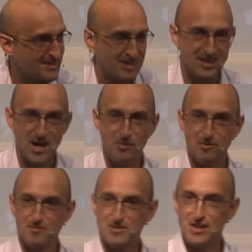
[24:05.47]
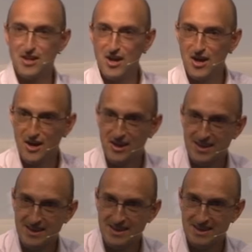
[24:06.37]
that can help them to
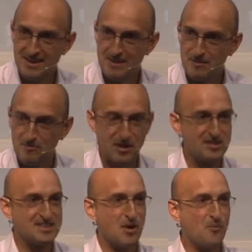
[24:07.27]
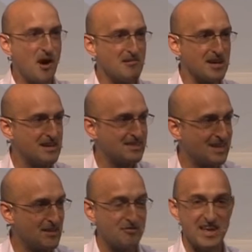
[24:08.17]
learn because they're worried
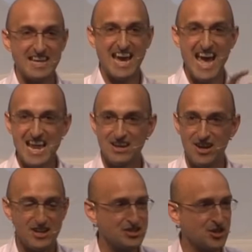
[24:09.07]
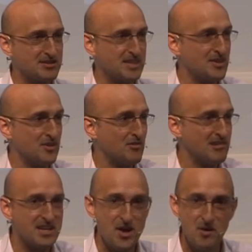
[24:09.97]
that if they can learn, it shows they don't
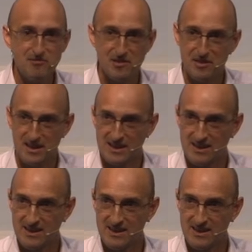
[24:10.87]
already know everything.